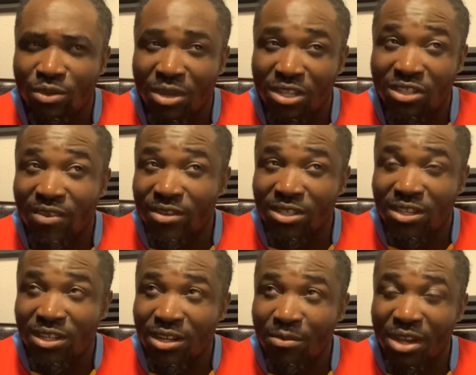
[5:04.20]
made
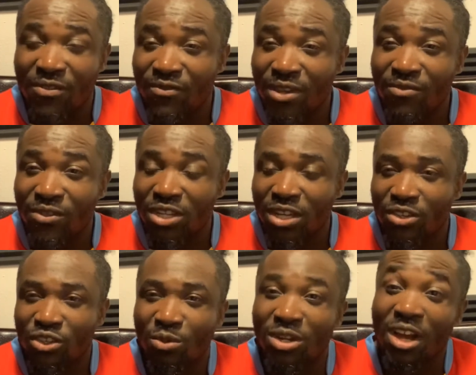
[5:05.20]
17. I made 15.
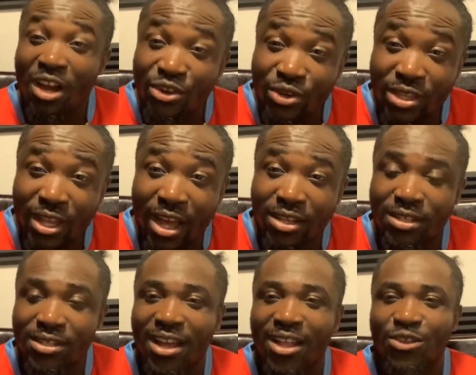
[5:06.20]
She won
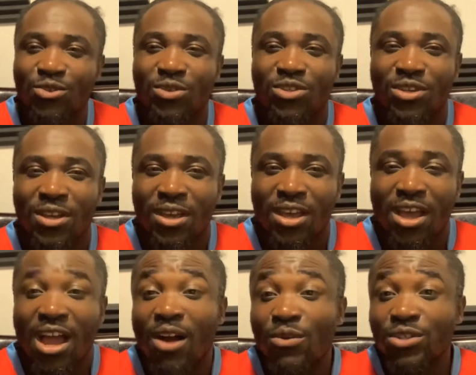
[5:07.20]
$100,000, which
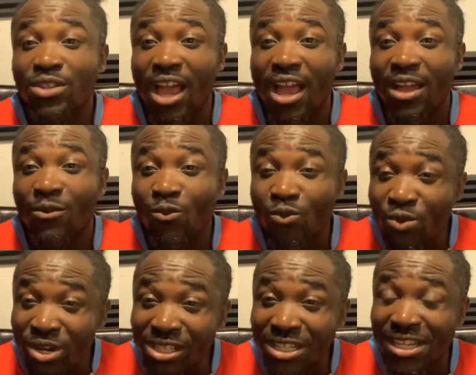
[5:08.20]
I was
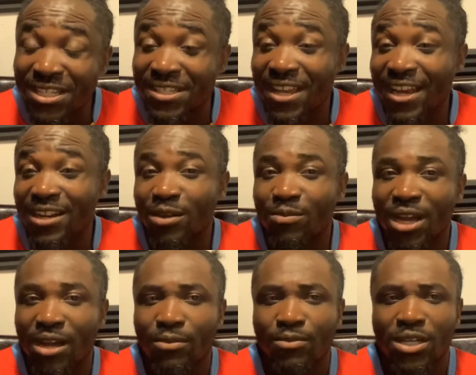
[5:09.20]
really excited
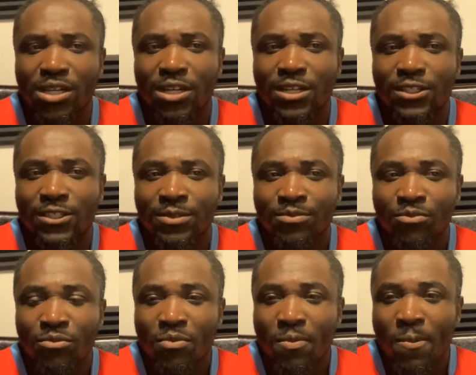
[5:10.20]
about because
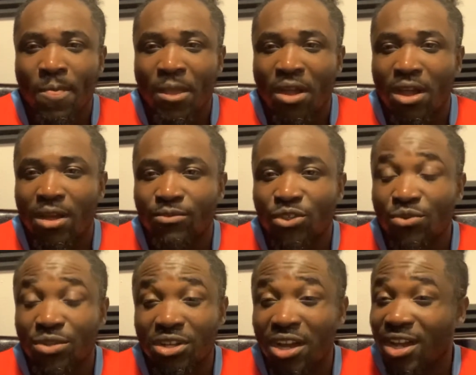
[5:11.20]
she
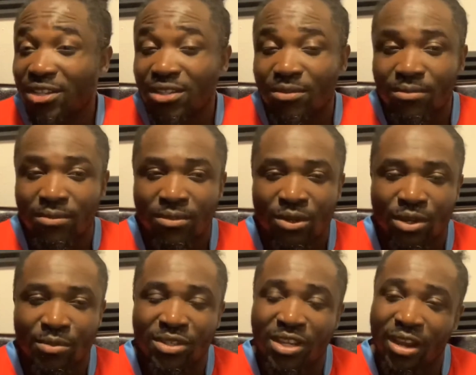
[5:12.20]
was awesome. Her name
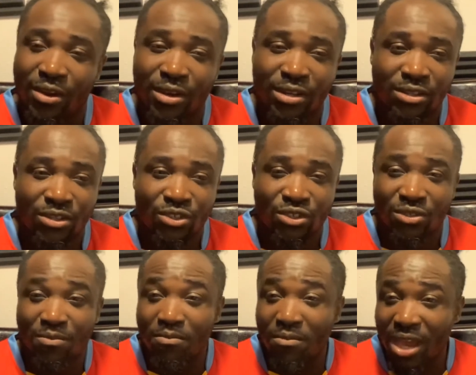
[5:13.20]
is Erin. She's an
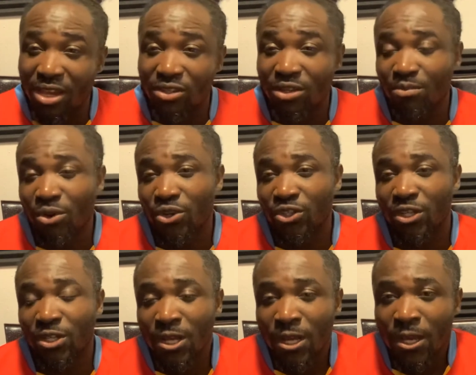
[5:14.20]
amazing
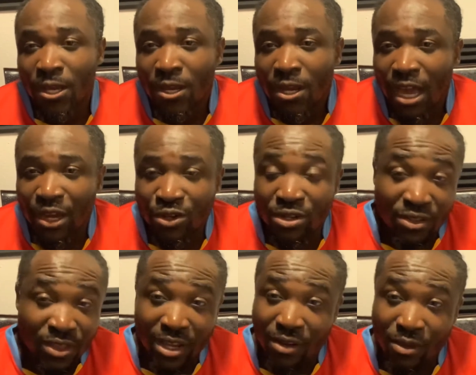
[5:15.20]
person. I couldn't
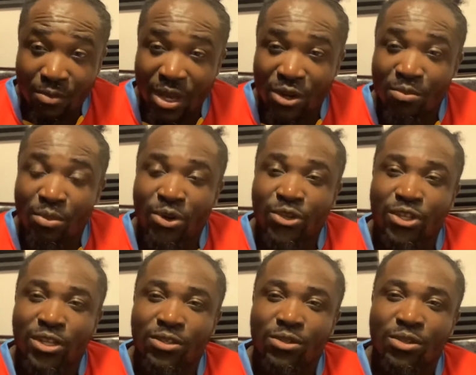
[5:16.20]
think of a better
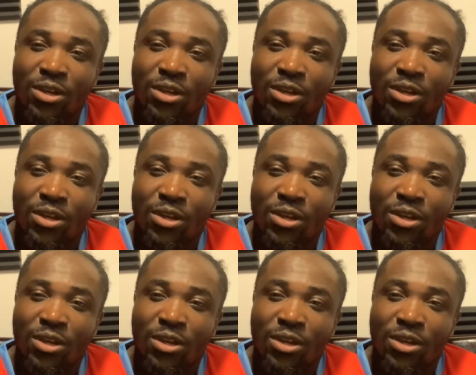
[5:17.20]
person